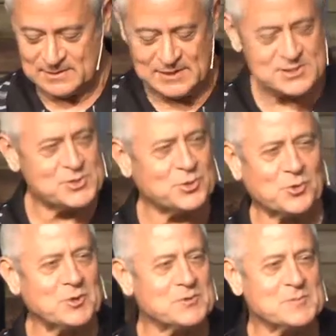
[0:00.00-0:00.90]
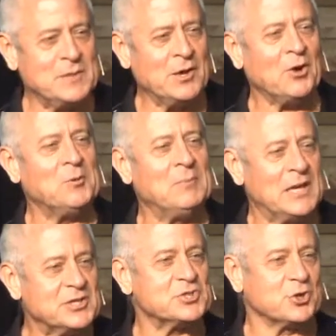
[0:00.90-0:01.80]
his joy was beyond
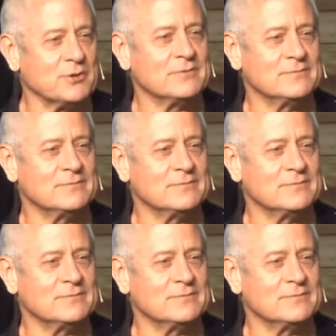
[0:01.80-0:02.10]
measure.